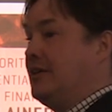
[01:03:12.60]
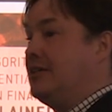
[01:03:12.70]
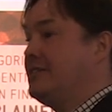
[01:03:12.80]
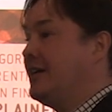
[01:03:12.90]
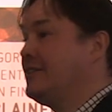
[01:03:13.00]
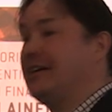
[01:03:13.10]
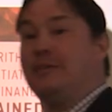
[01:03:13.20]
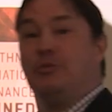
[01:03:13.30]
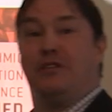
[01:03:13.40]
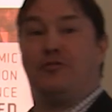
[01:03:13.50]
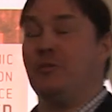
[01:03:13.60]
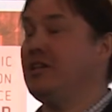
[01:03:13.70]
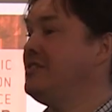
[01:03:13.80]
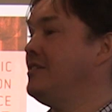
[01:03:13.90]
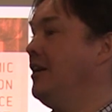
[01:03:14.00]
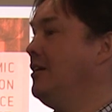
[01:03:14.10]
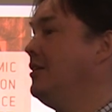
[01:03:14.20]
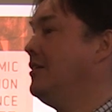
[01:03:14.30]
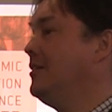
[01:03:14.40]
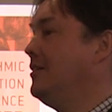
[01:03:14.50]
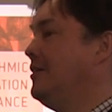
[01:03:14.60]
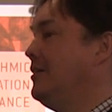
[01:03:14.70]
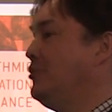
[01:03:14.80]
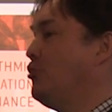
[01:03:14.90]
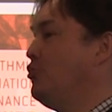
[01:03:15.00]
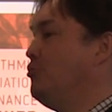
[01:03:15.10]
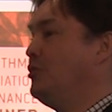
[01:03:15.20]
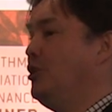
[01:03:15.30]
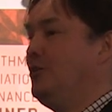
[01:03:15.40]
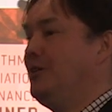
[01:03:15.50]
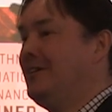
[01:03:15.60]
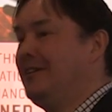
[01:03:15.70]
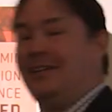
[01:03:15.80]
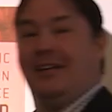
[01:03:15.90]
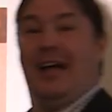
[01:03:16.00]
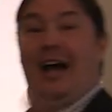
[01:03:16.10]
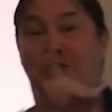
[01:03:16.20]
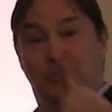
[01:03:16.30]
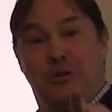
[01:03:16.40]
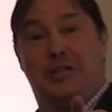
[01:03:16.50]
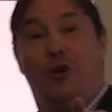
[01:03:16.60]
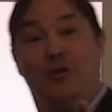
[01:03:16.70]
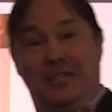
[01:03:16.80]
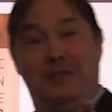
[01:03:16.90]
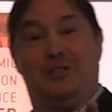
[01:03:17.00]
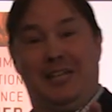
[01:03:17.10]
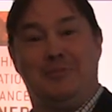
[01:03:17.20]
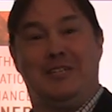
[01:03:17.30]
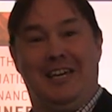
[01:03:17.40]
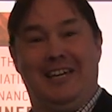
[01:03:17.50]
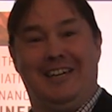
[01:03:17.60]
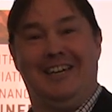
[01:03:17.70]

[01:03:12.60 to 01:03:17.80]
is there anybody from ISDA in the room? No? Are you recording what I'm saying?